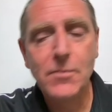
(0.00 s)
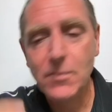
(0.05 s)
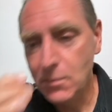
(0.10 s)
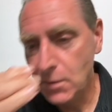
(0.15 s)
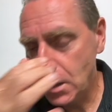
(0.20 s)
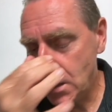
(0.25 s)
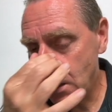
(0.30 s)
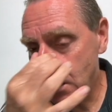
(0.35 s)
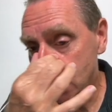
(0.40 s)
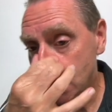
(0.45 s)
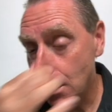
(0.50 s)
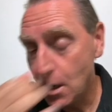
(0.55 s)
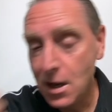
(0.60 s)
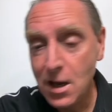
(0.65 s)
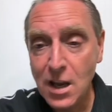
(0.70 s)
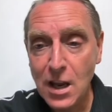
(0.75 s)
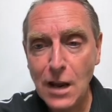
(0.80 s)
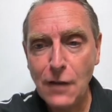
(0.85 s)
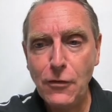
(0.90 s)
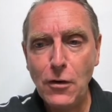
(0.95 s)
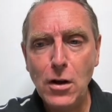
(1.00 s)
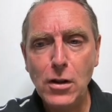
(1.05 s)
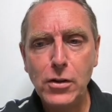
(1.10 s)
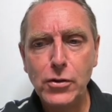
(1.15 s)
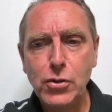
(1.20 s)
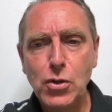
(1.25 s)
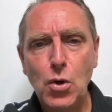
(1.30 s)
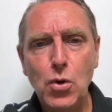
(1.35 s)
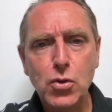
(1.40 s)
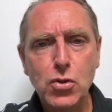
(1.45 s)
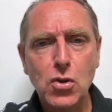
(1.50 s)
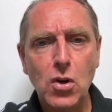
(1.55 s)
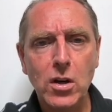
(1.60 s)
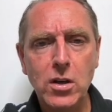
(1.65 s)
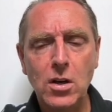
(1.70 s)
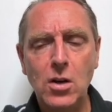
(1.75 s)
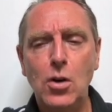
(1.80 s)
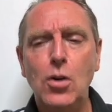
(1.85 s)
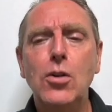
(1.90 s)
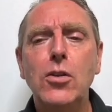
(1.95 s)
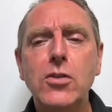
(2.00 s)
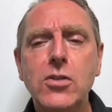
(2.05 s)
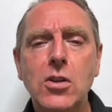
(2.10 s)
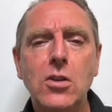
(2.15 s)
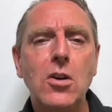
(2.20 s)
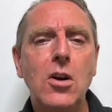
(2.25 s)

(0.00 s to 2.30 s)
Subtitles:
because if all the Dogecoin holders and